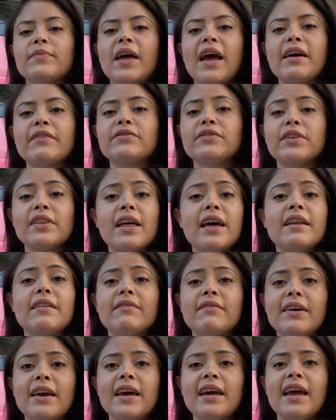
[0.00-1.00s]
after that
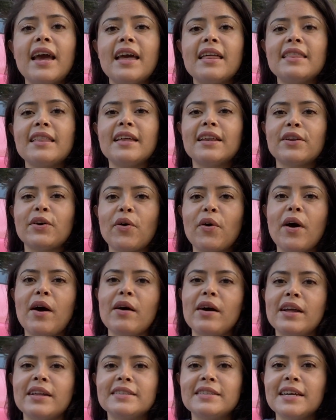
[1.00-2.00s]
event, and then go
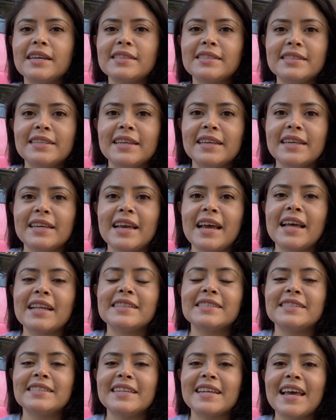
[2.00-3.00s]
out and testing
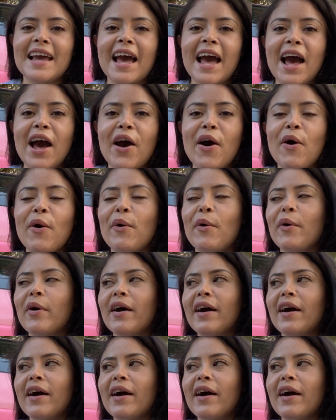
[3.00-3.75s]
and see how